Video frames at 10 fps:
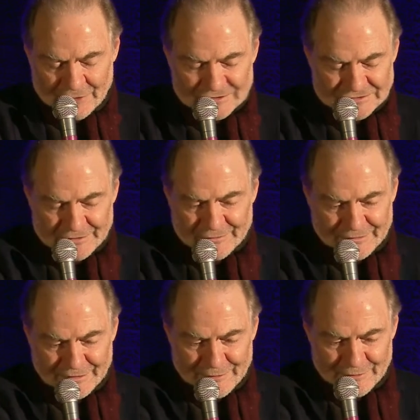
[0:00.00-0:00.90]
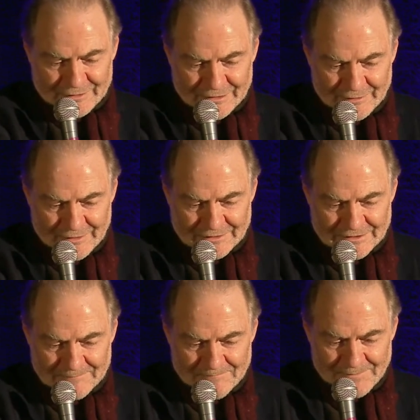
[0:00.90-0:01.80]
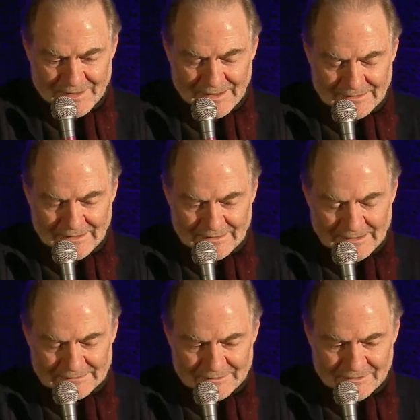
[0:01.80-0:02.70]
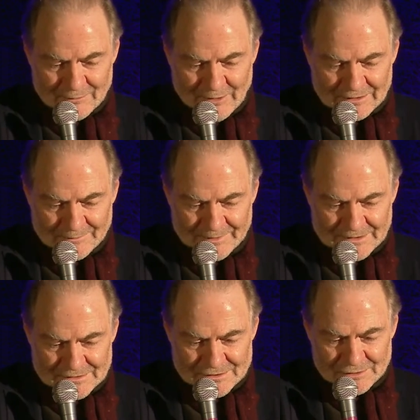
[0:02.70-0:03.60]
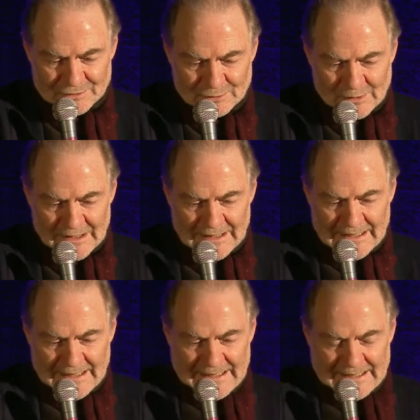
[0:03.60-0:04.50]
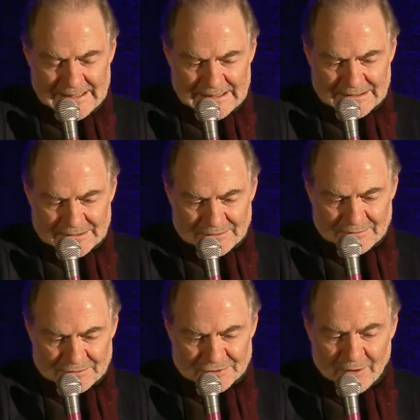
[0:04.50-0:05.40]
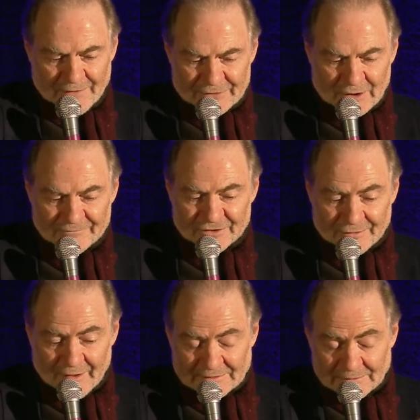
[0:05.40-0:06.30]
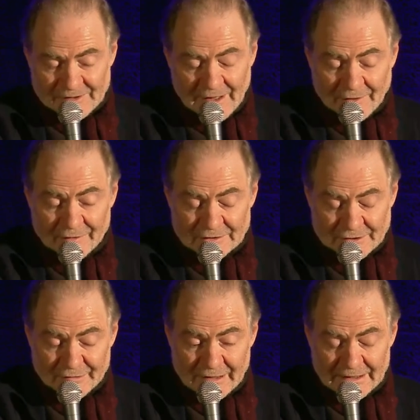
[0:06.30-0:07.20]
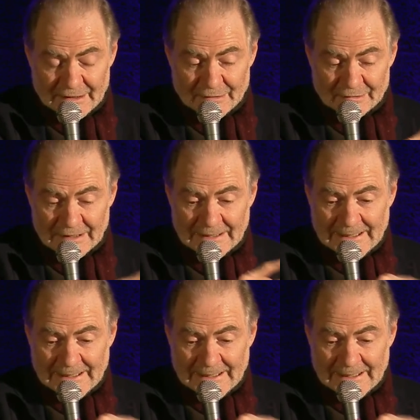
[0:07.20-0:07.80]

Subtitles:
euros, so that I don't think one can be too overconfident on that. The other thing to say is,